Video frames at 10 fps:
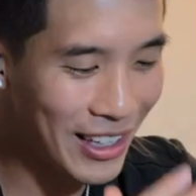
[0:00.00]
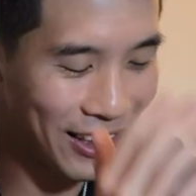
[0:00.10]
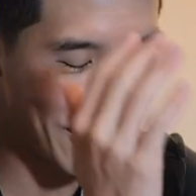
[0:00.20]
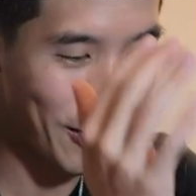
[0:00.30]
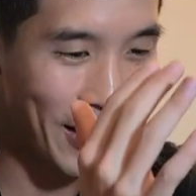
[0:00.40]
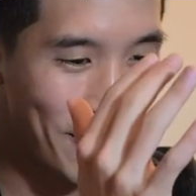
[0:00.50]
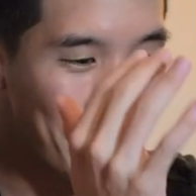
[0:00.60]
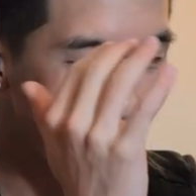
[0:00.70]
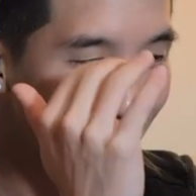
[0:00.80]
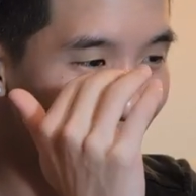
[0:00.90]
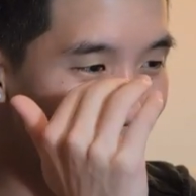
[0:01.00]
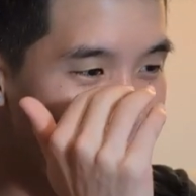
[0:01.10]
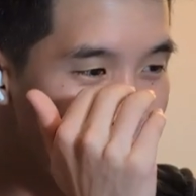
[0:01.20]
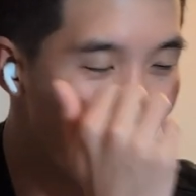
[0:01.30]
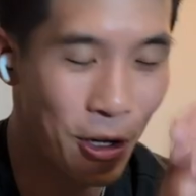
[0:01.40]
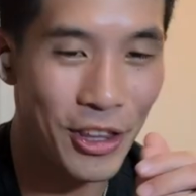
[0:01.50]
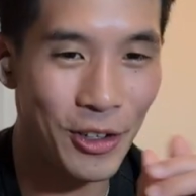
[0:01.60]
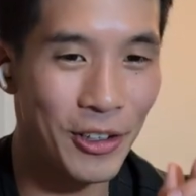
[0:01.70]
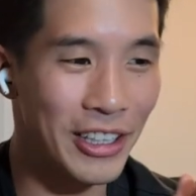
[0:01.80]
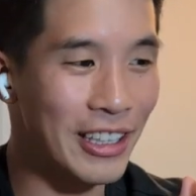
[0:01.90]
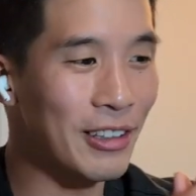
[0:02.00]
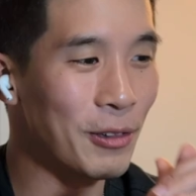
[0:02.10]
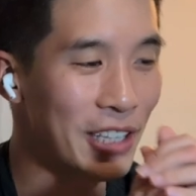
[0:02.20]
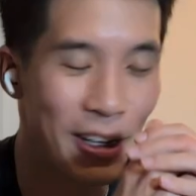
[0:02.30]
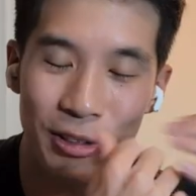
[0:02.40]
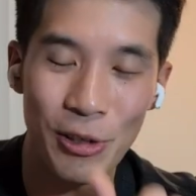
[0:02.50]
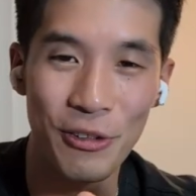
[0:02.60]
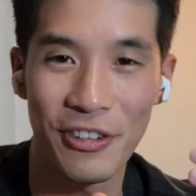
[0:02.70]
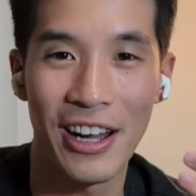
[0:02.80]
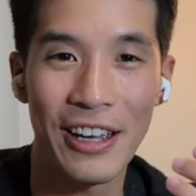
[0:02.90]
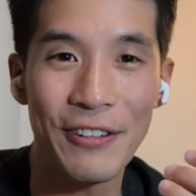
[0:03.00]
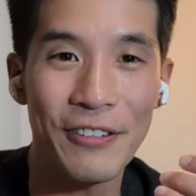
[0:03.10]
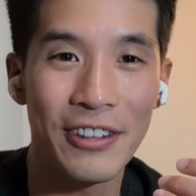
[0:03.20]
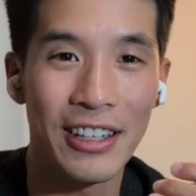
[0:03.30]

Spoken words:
Okay, 40-30, we're down 2-5,